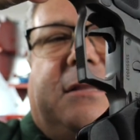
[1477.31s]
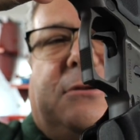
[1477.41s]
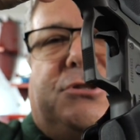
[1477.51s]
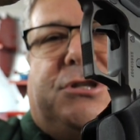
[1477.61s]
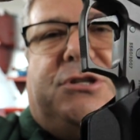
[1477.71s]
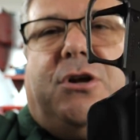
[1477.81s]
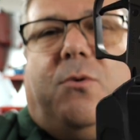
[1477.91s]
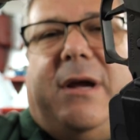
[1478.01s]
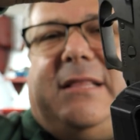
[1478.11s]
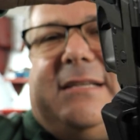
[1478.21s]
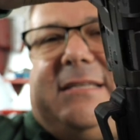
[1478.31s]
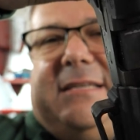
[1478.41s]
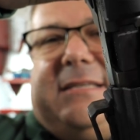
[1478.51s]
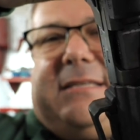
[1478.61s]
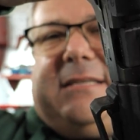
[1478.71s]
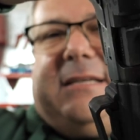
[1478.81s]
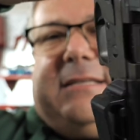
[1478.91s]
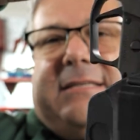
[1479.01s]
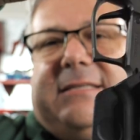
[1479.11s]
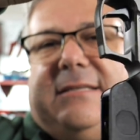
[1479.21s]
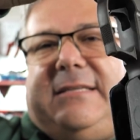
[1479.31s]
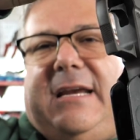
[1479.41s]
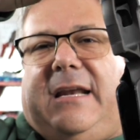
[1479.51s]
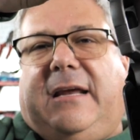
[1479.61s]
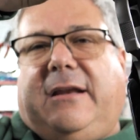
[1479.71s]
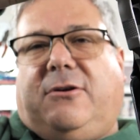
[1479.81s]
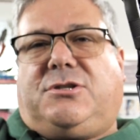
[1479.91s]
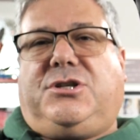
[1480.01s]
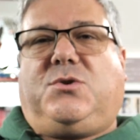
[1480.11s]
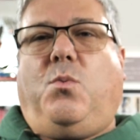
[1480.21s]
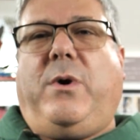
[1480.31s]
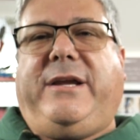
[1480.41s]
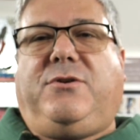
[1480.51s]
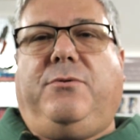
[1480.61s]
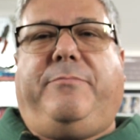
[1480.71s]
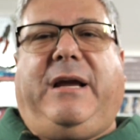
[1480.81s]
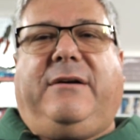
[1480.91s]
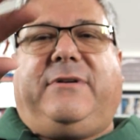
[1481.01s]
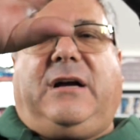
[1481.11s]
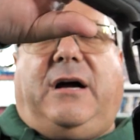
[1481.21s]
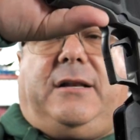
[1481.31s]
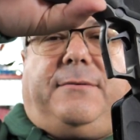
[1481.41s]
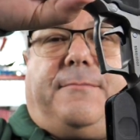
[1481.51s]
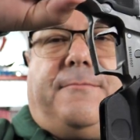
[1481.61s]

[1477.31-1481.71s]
there's just no way this is seating in here. It's just way too big of a gun.